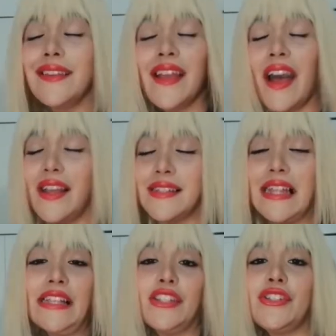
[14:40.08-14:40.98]
has a
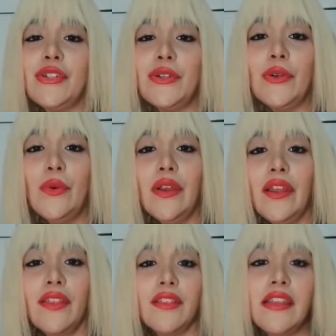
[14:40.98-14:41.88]
lot to do
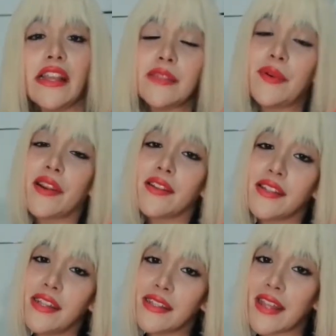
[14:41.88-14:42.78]
with the
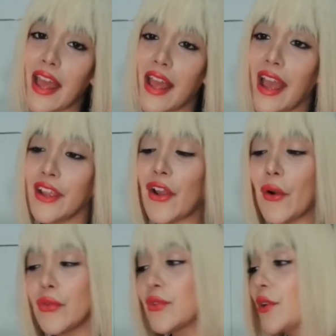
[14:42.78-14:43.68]
experiences that I
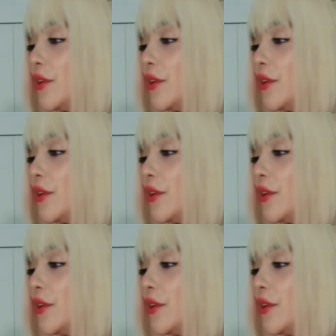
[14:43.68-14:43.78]
go through